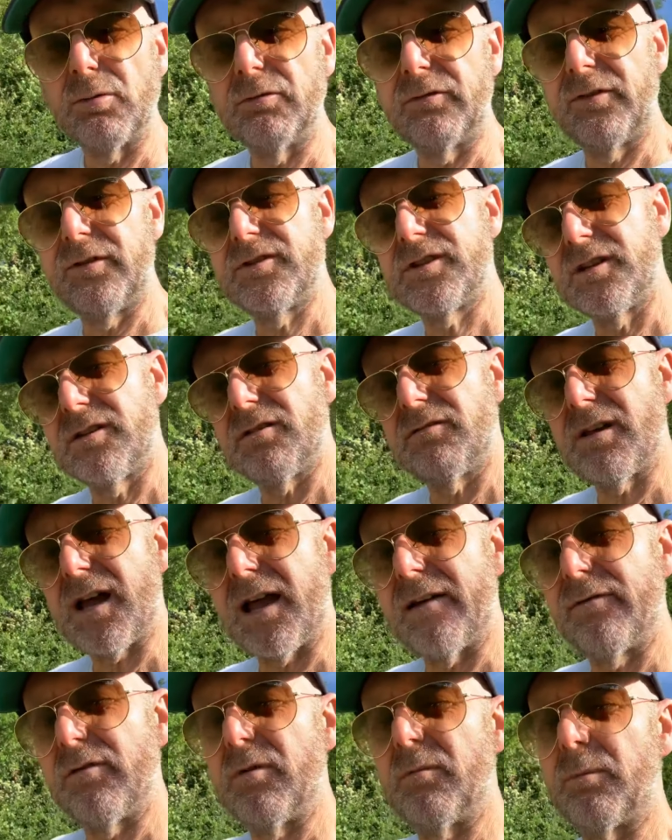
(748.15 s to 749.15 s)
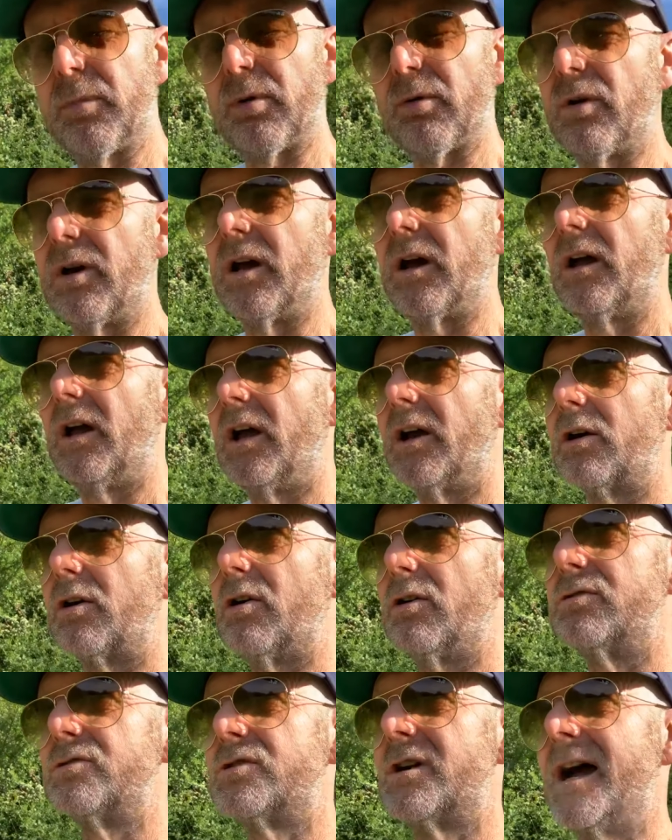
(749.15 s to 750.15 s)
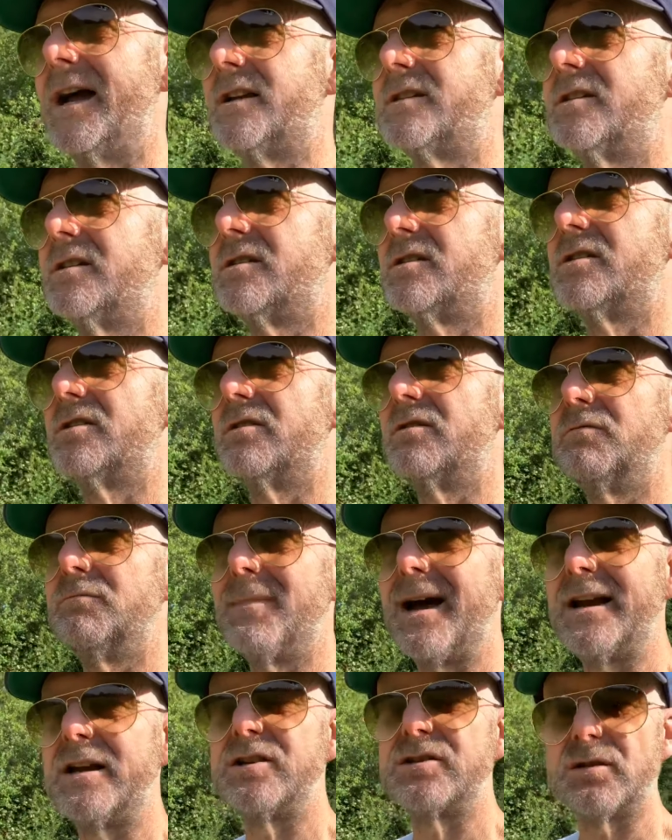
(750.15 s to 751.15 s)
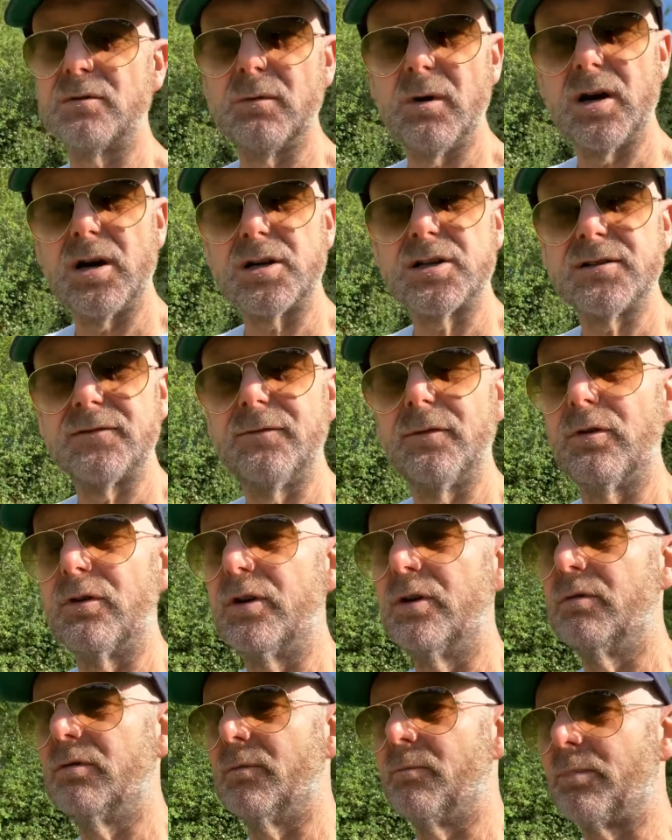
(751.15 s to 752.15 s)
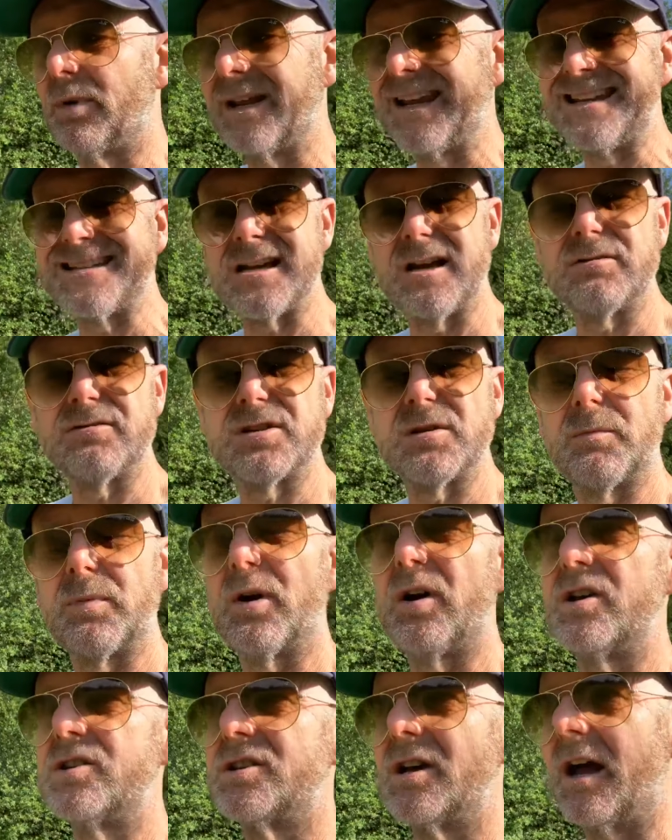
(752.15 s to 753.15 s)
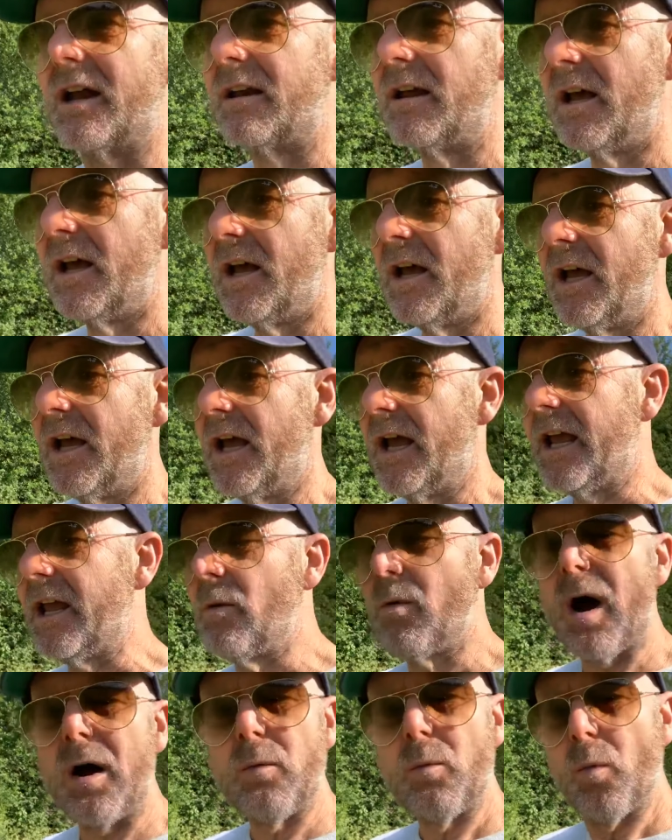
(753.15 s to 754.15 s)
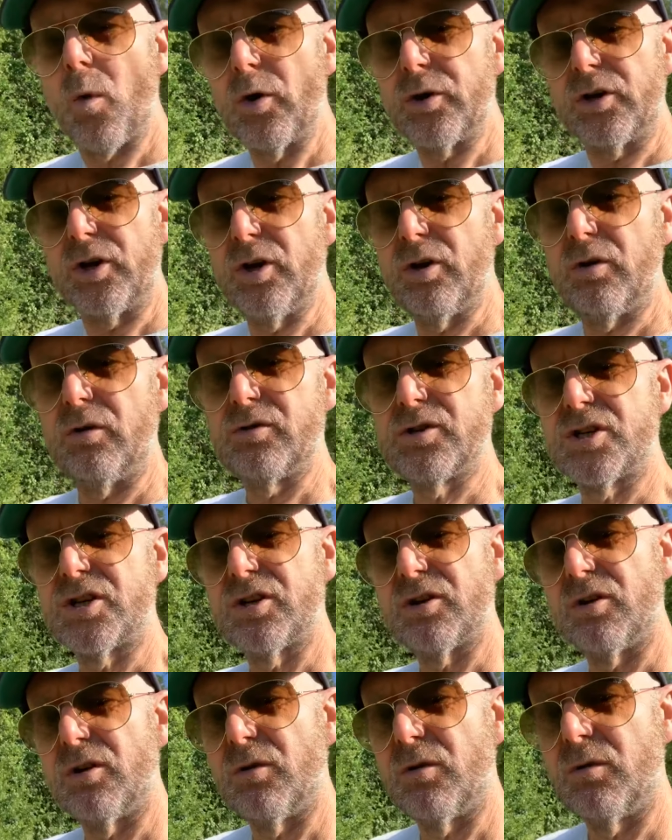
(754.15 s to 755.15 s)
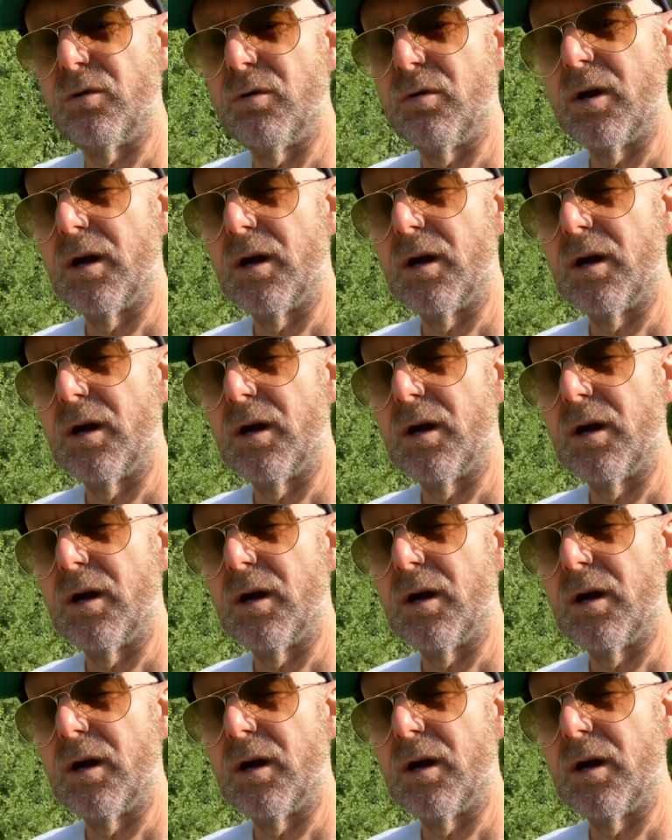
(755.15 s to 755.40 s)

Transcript: for you to do that if you employ a contractor to manage the works for you and bring his own supply chain. He won't want you to